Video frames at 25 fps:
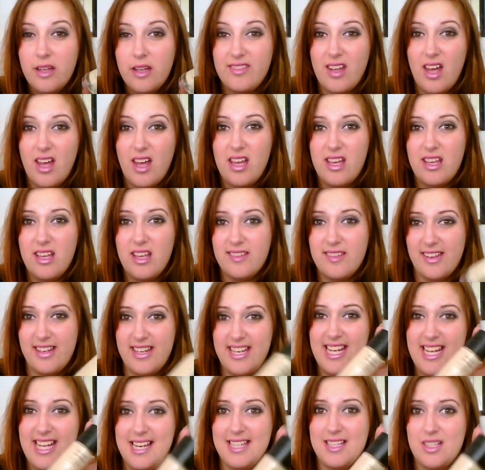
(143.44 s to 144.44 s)
So it's
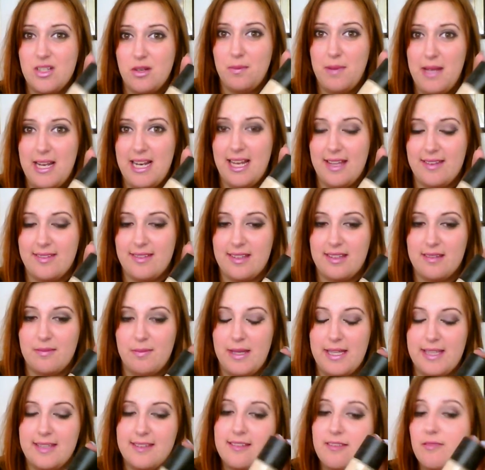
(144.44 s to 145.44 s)
only a little bit less
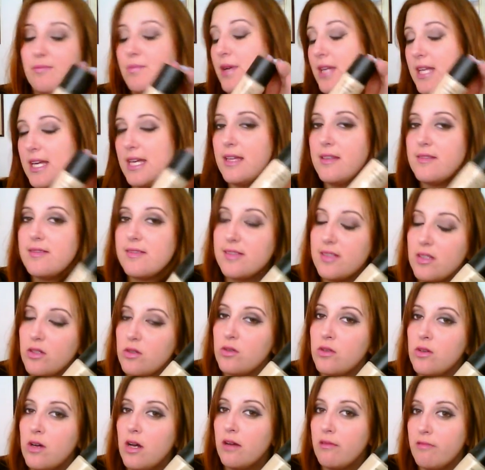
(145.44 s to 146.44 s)
expensive, but it is
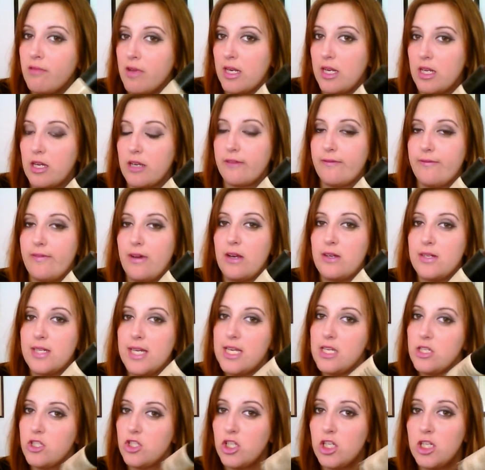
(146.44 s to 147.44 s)
still a really good
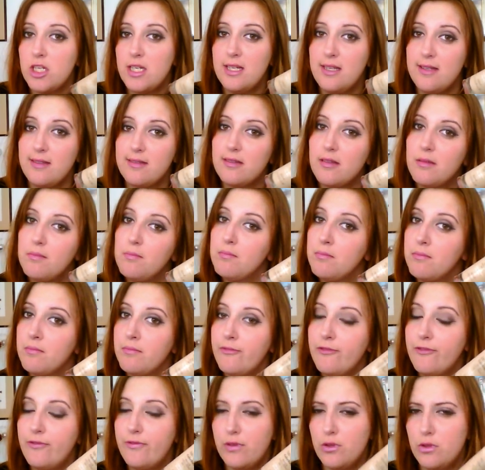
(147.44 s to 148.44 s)
foundation. It's a
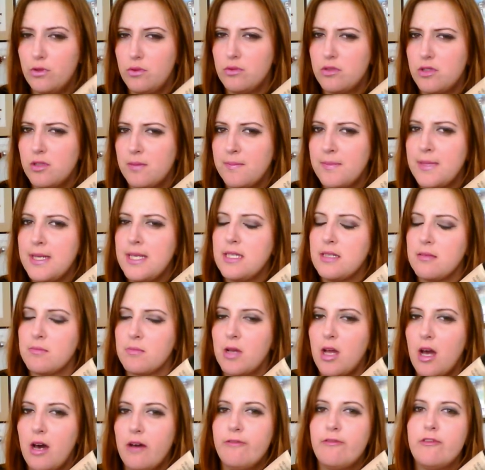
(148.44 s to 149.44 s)
full to
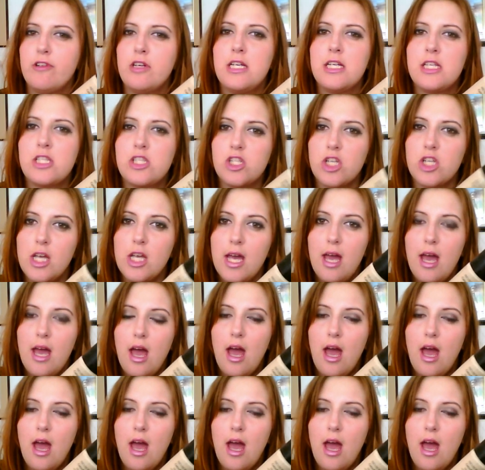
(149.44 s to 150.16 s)
medium coverage.